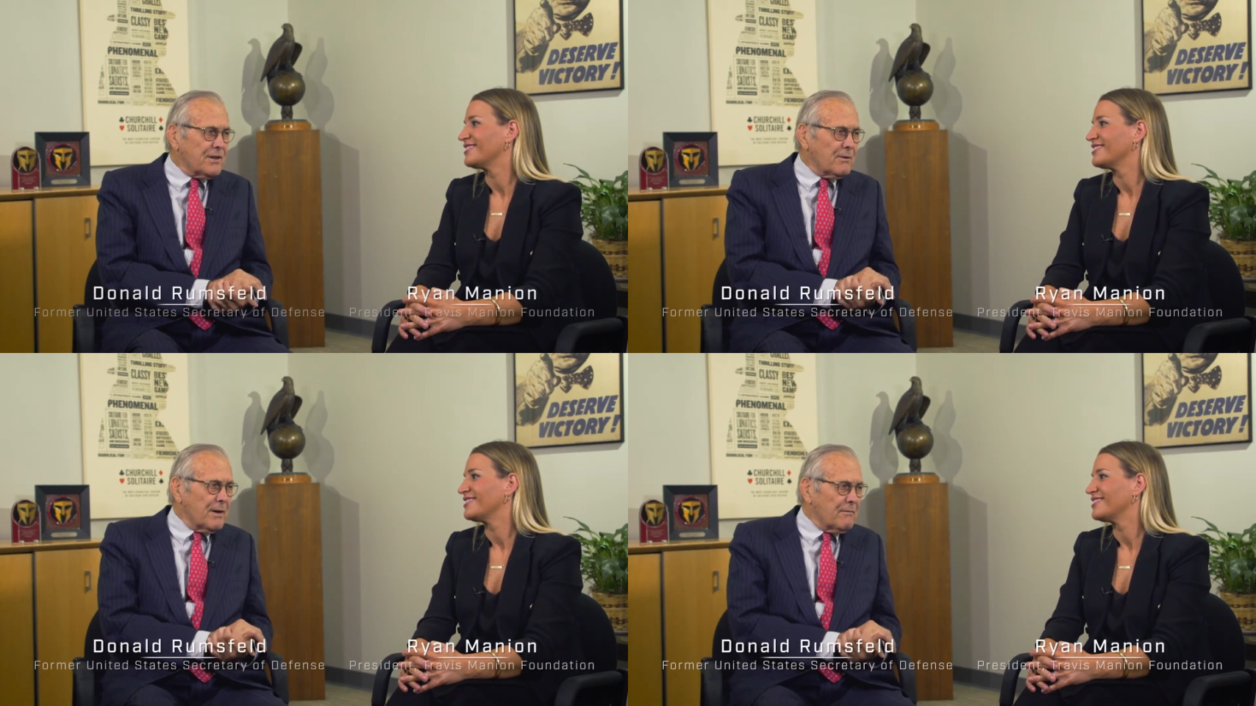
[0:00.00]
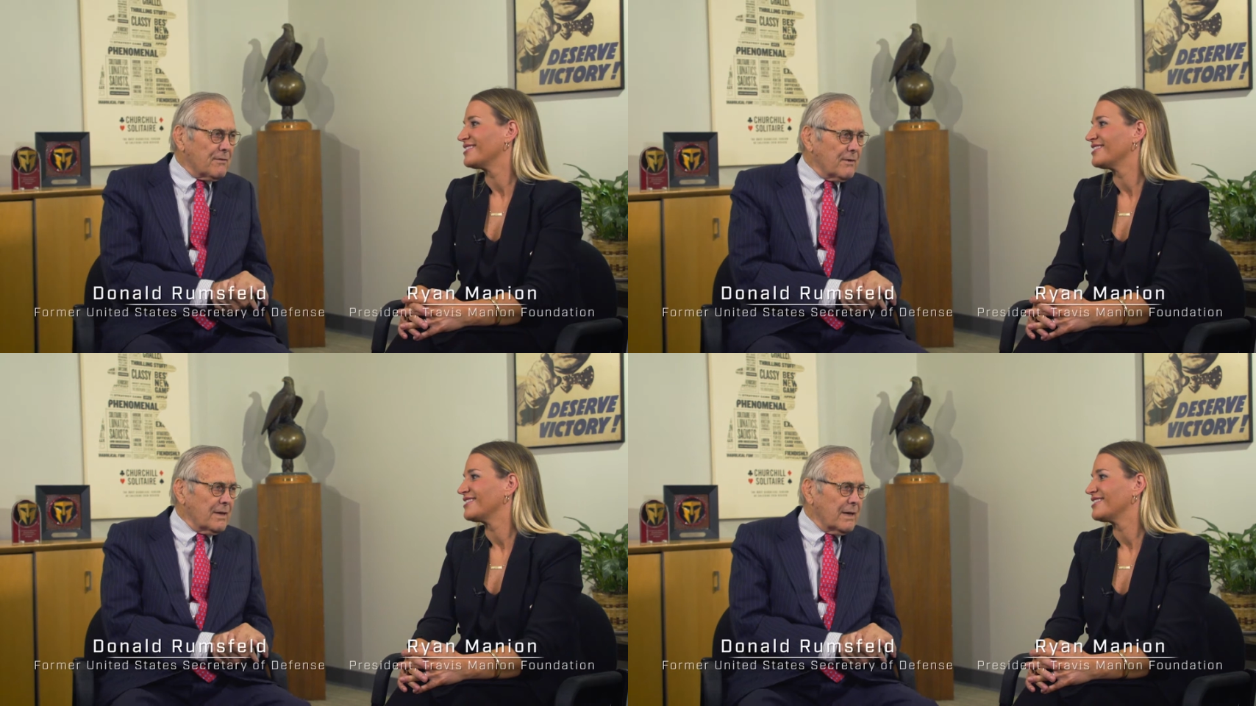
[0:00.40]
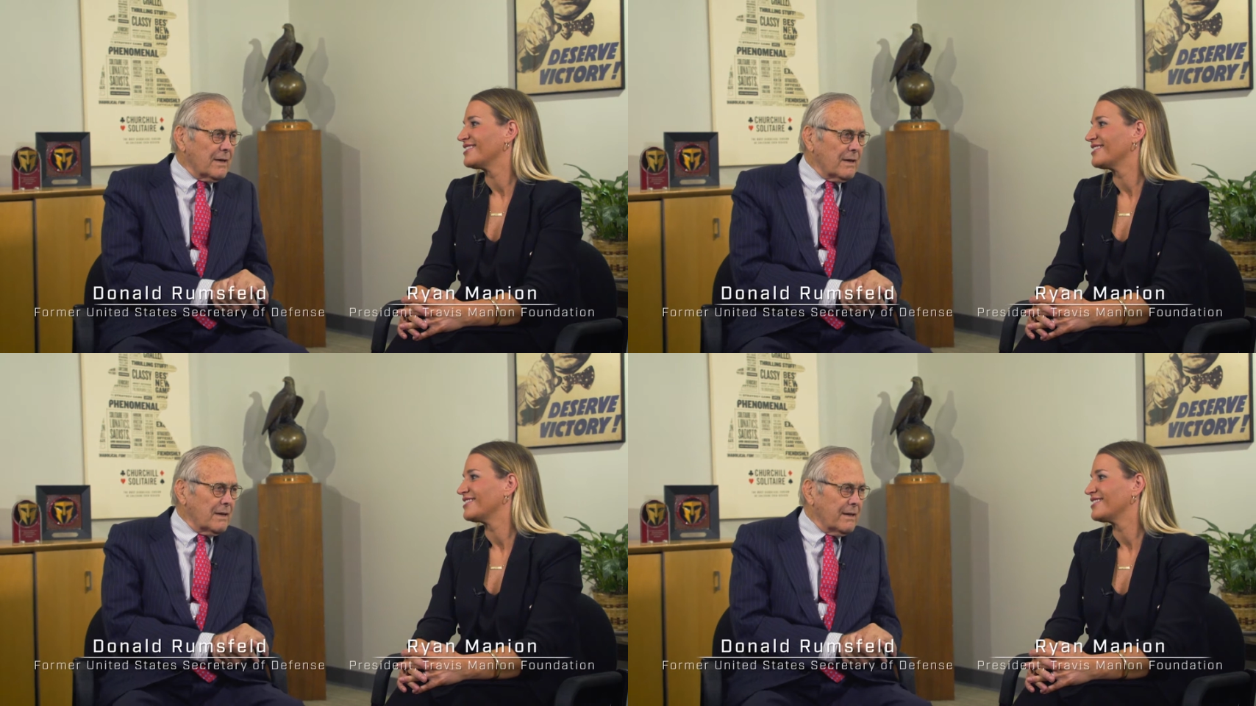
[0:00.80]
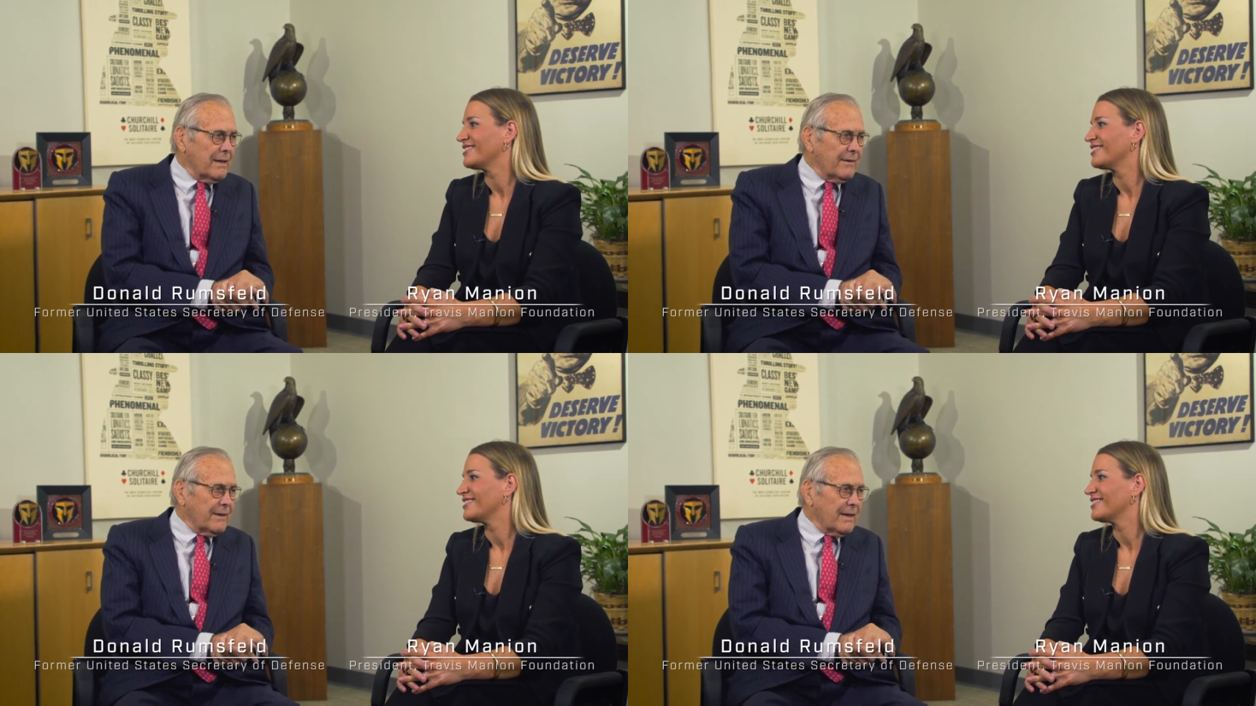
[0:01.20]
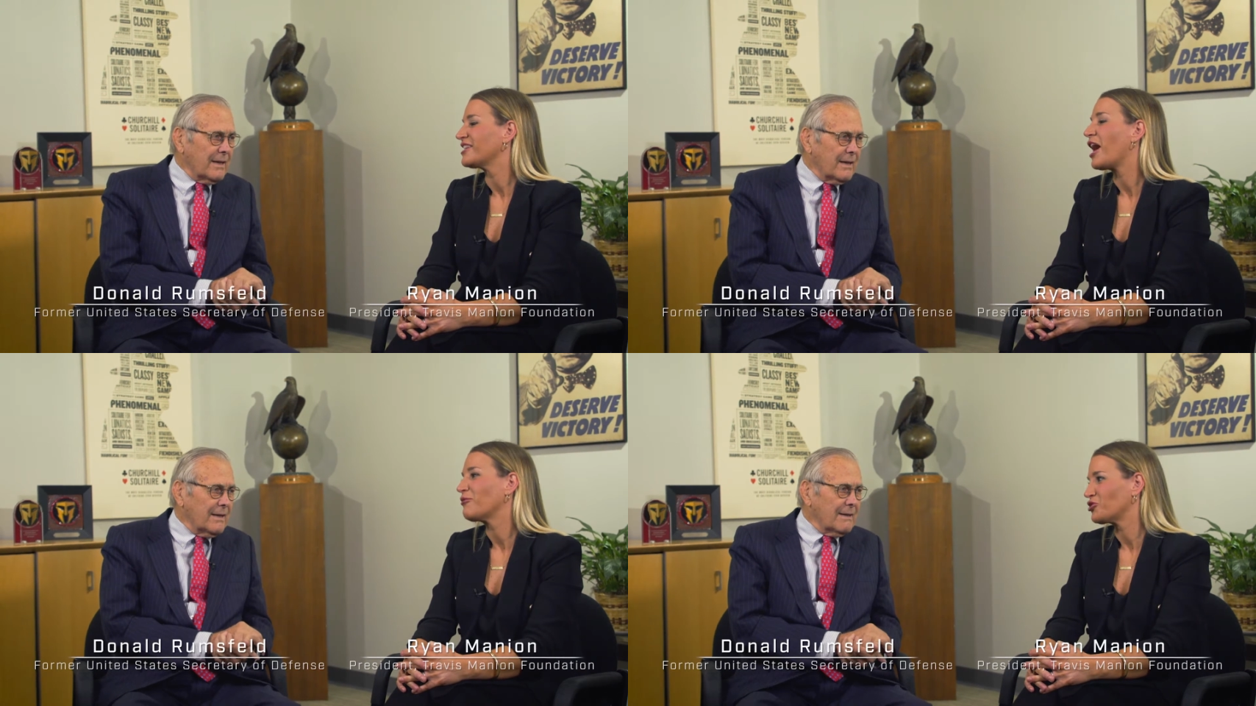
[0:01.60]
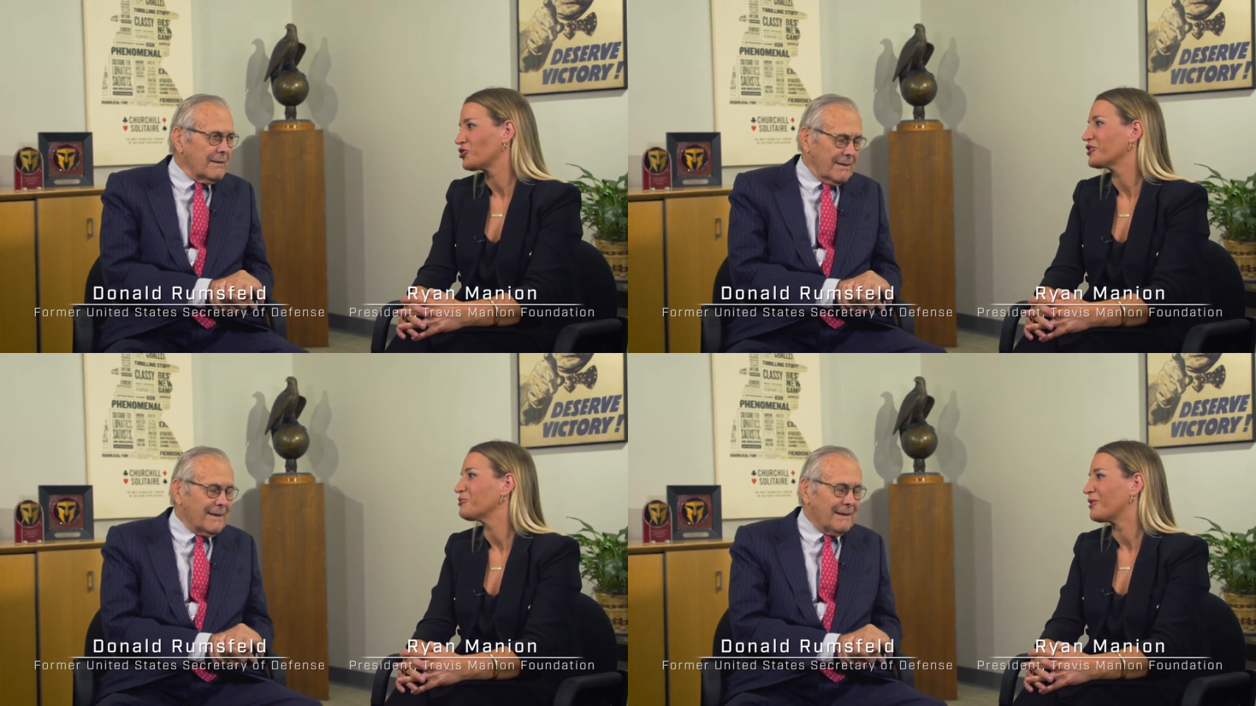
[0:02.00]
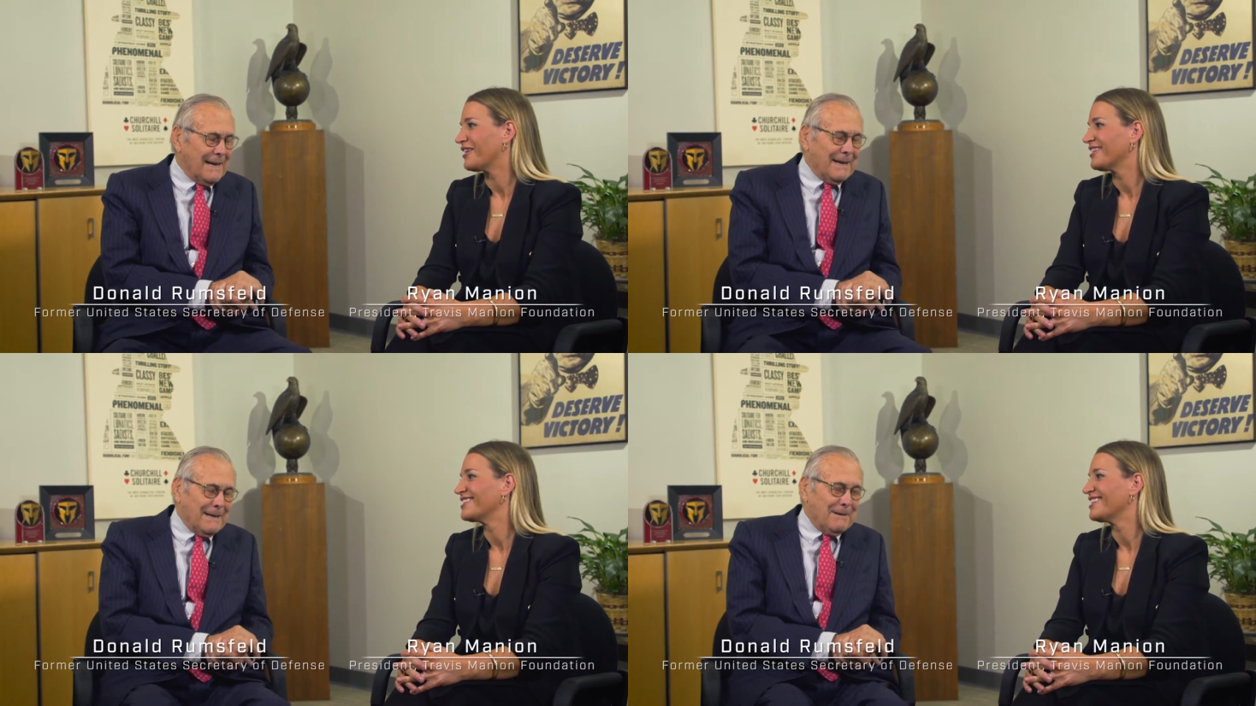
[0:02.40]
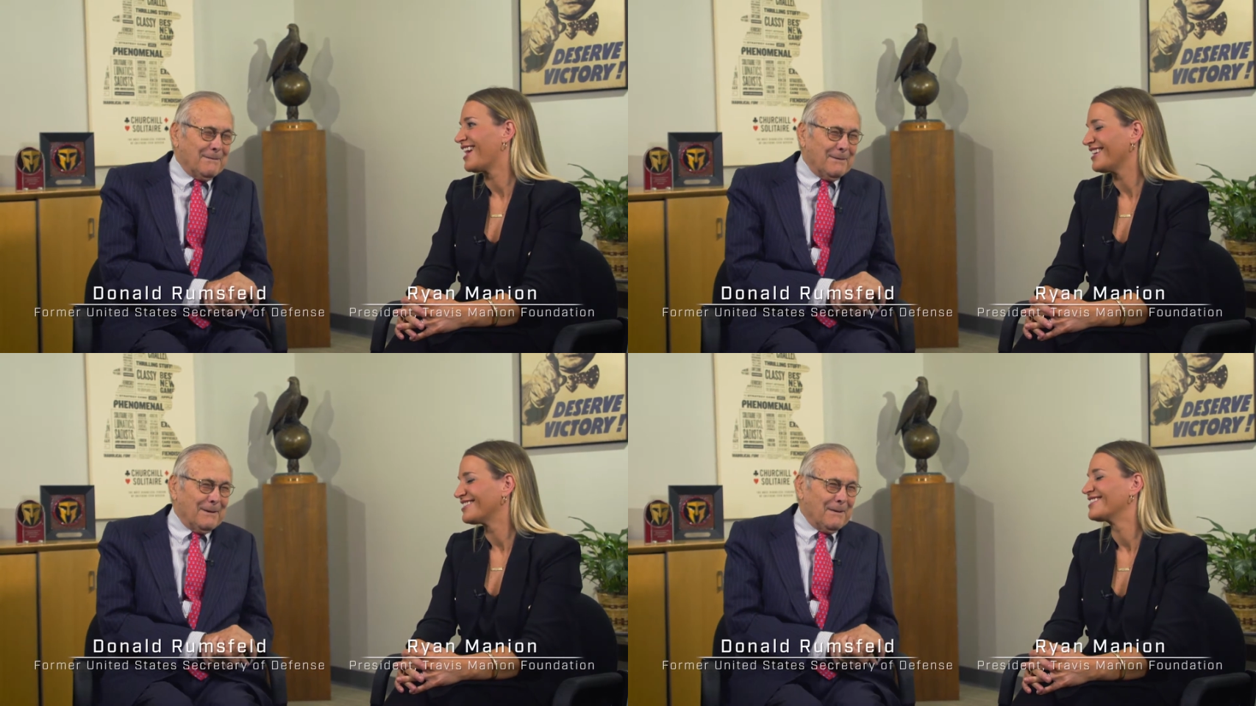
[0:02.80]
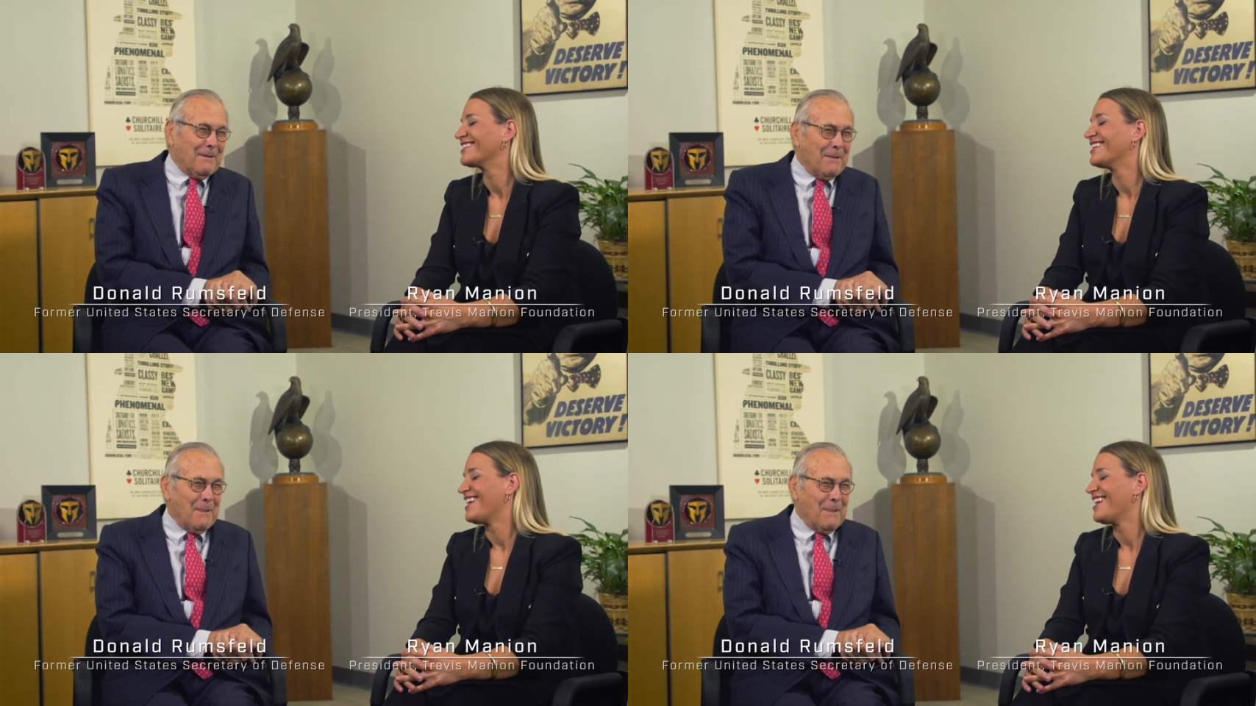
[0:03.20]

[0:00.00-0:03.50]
Speaker 1: cheering for the Navy. Yeah, I'm sure you were, yes.